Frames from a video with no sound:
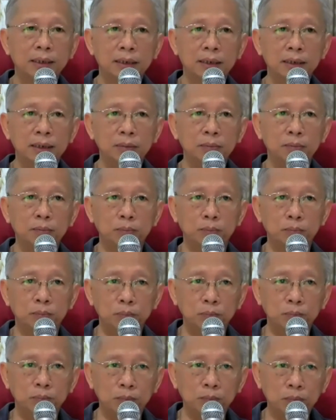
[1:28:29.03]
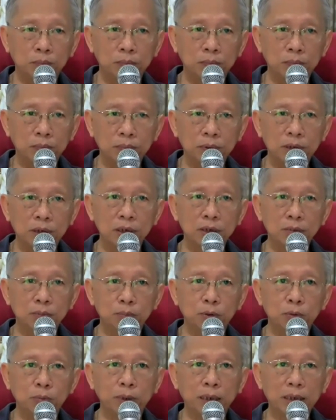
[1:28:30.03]
its
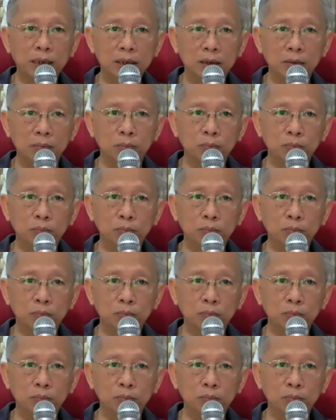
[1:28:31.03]
momentum